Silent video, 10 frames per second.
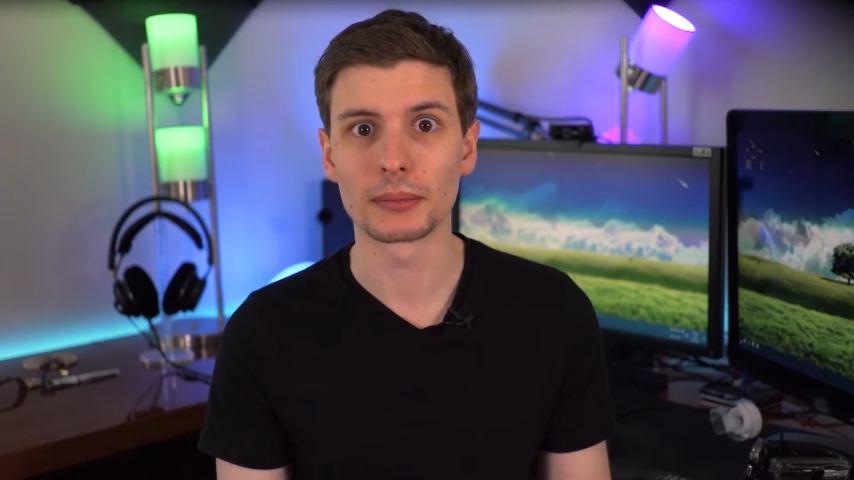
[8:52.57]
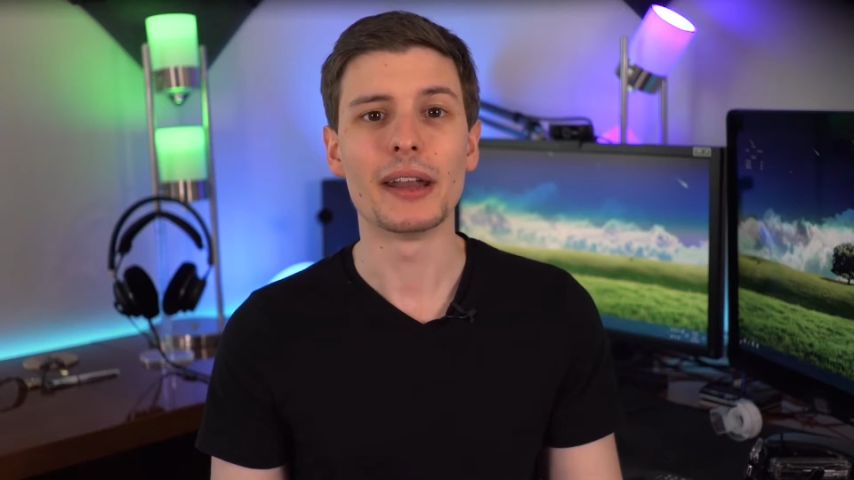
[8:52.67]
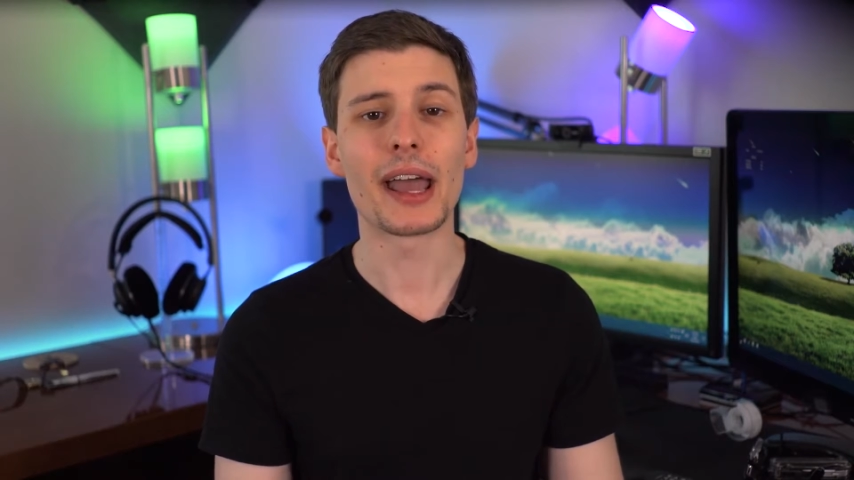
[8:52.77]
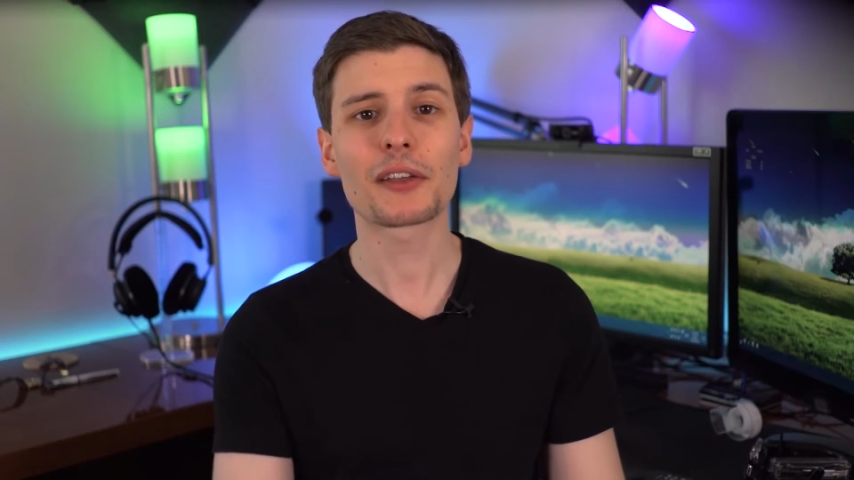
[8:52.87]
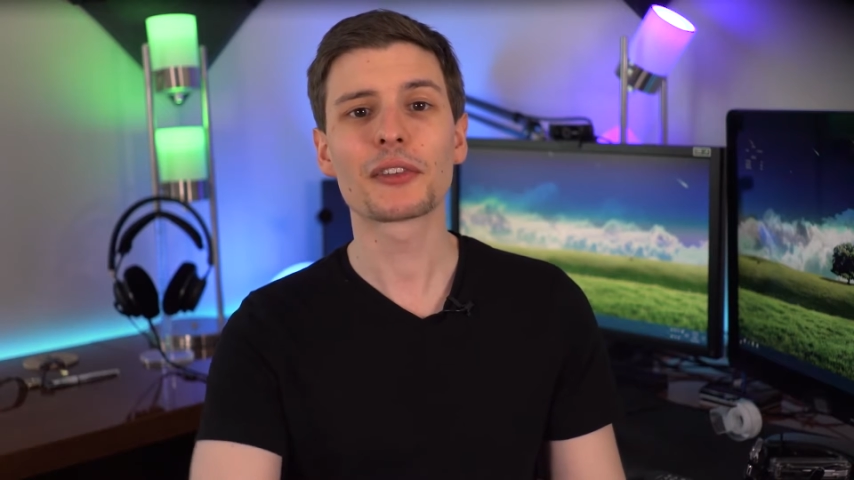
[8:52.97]

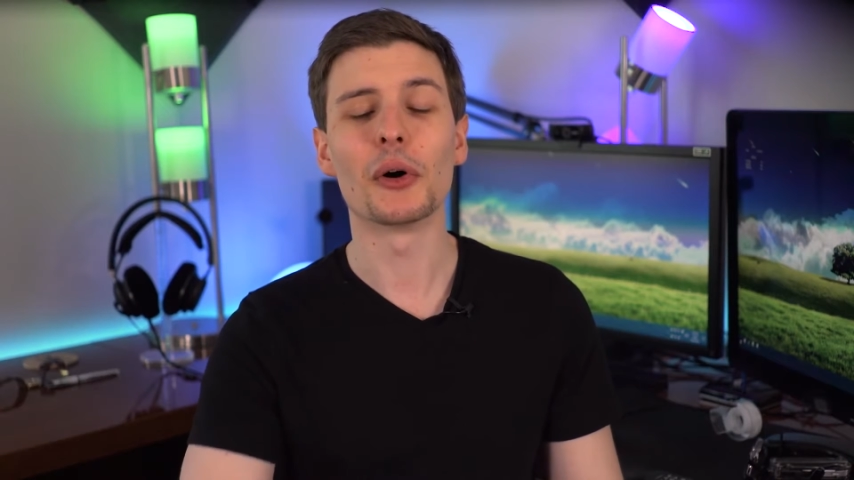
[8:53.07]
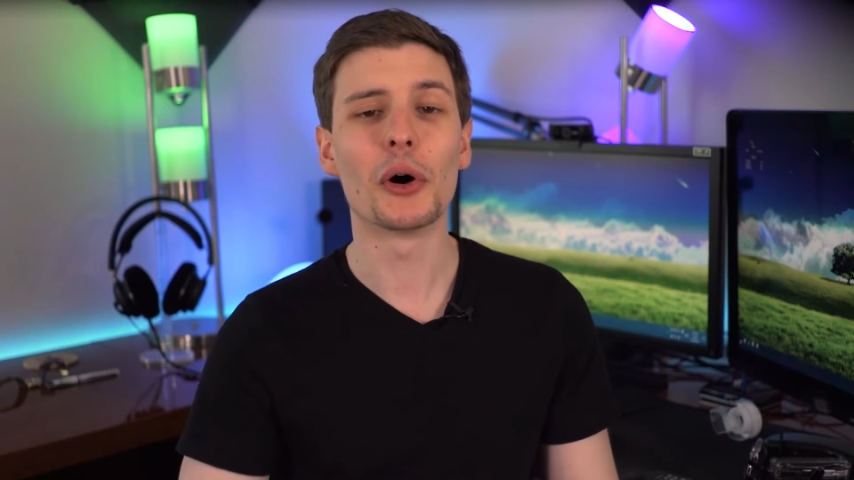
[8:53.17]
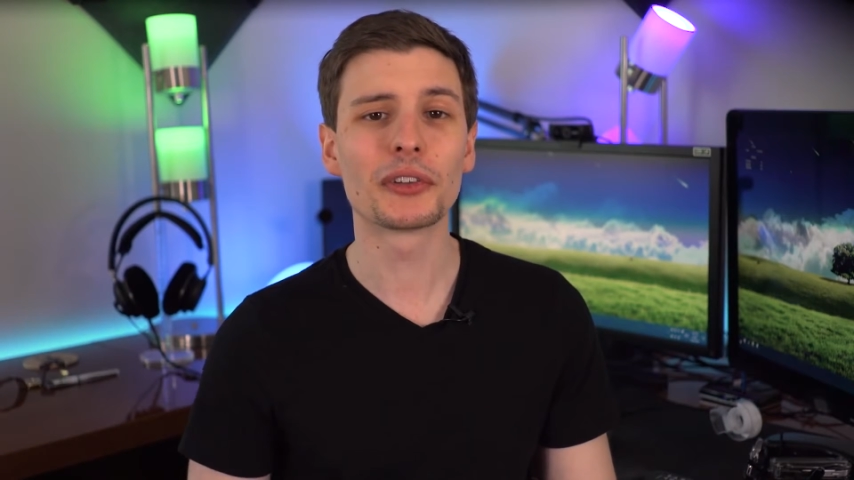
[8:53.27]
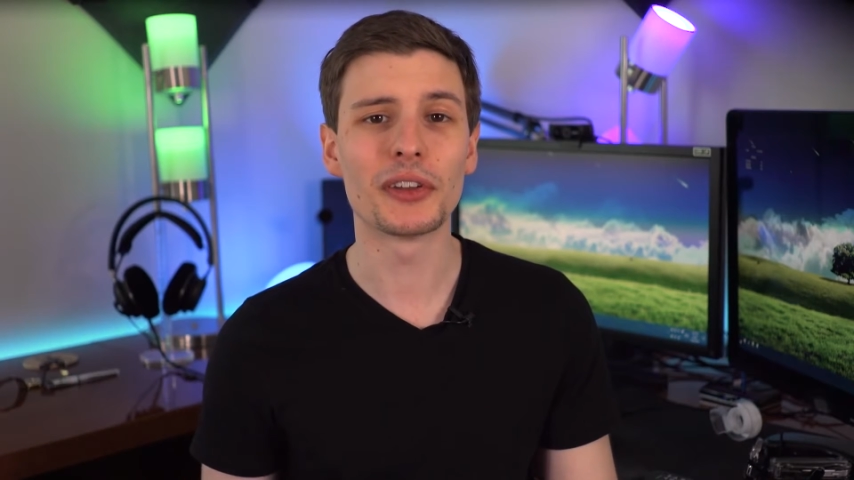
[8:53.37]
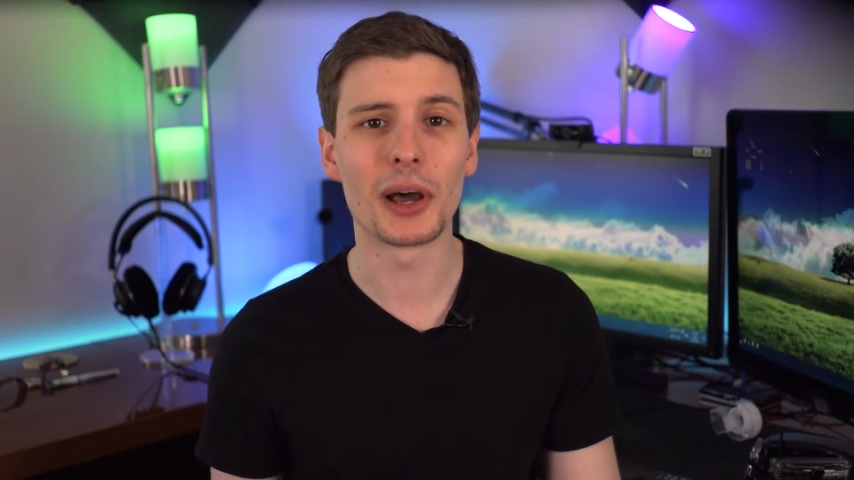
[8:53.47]
Next,
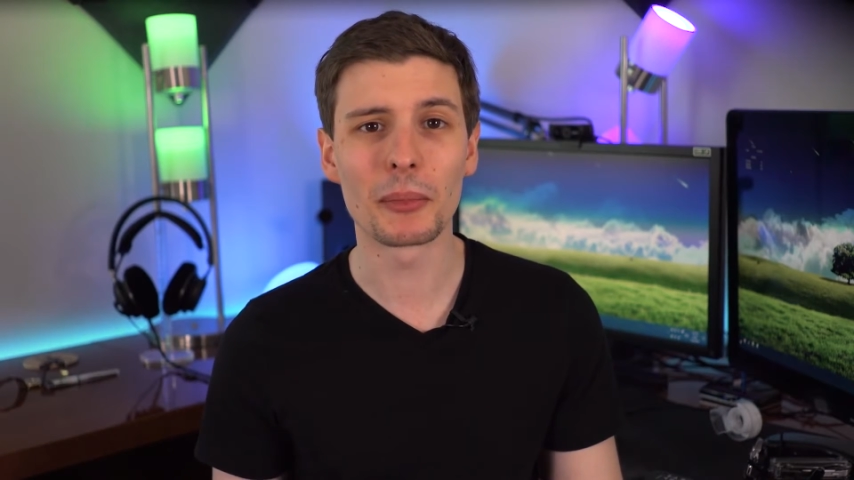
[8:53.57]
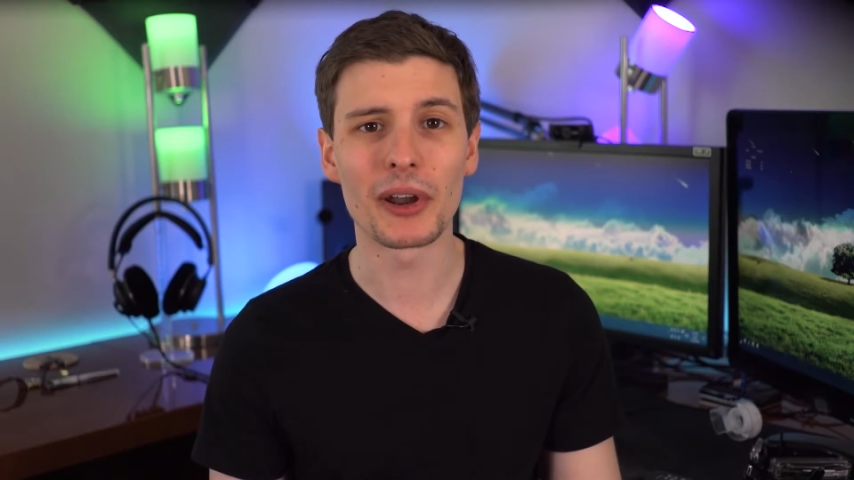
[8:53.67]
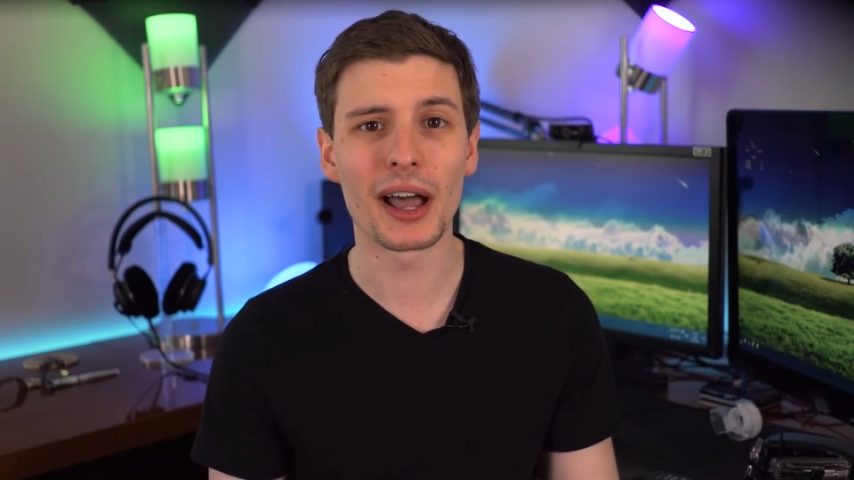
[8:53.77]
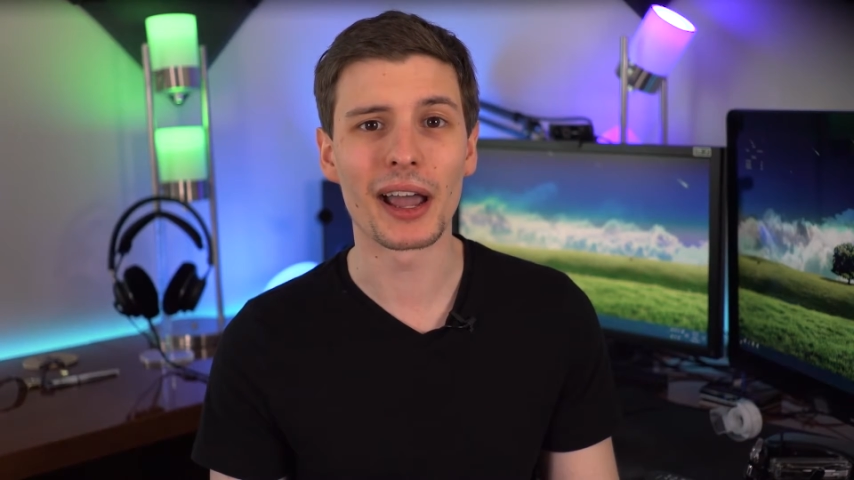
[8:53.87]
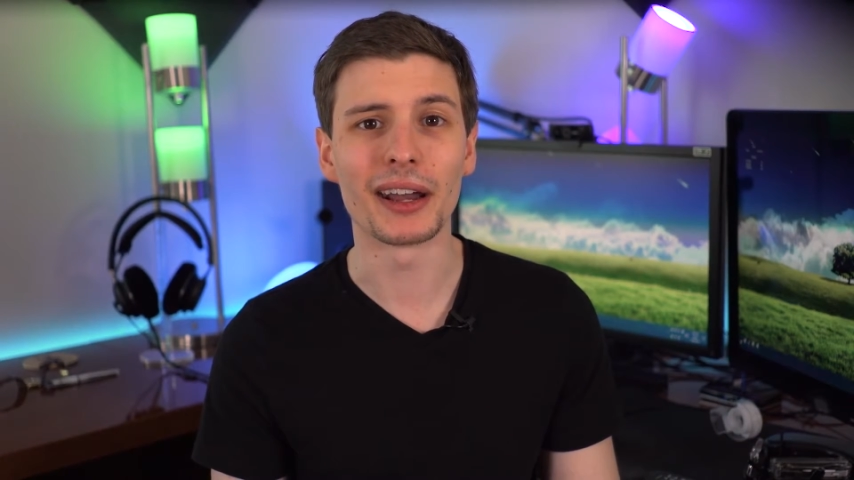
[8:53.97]
on to number
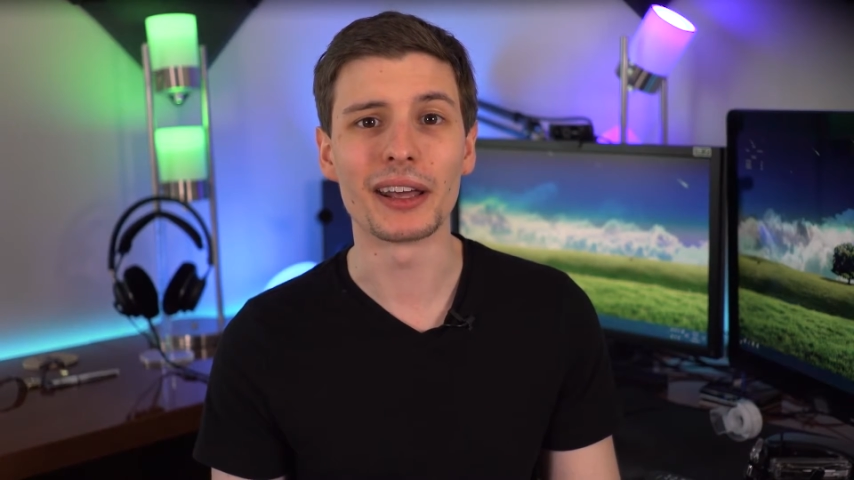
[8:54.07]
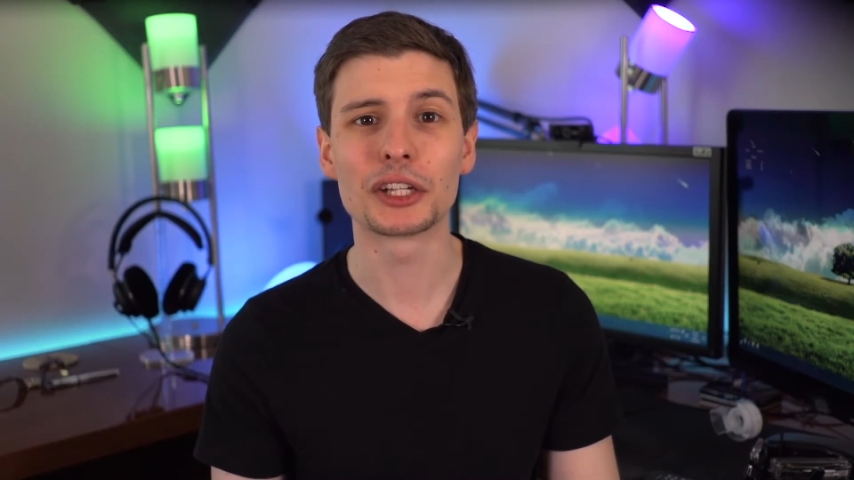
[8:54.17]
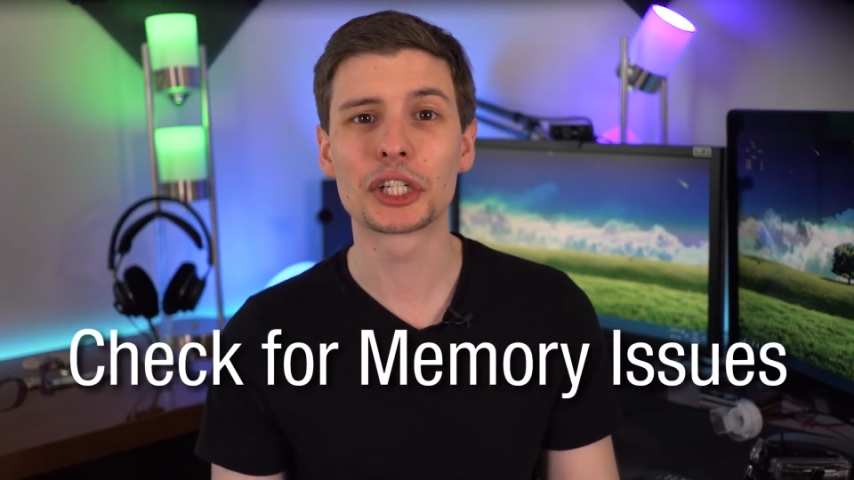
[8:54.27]
9,